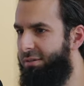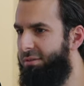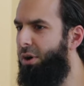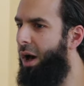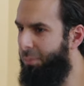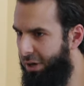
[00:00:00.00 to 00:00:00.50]

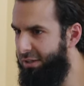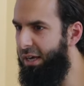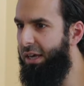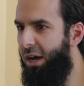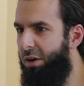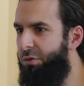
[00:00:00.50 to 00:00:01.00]
No, I'm going to
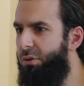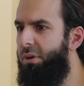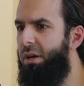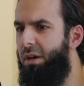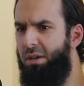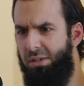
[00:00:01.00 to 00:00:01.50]
take care of
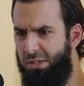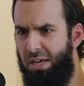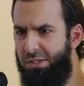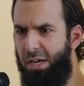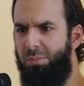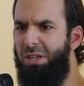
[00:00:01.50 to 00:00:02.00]
you. This
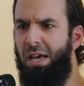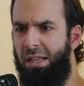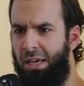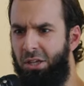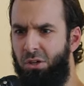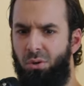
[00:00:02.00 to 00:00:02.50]
guy's not going to be
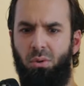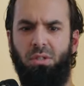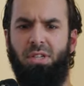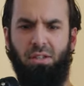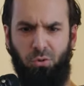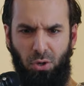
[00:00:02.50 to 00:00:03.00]
yelling at you
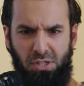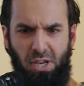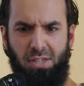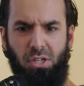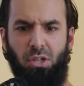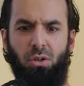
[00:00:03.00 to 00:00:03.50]
and t-
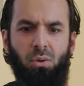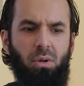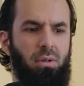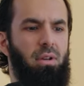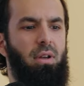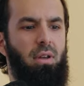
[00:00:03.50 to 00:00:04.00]
criticizing you.
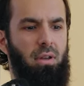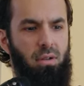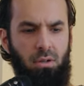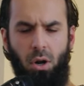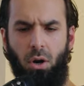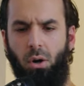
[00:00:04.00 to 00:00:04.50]
And
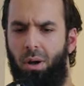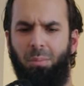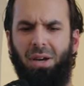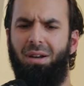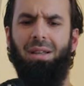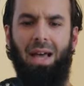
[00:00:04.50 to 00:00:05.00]
no, no, no, I'm
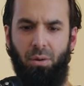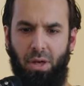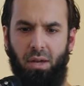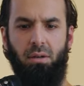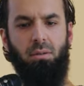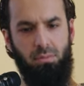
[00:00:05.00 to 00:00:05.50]
not going to allow that.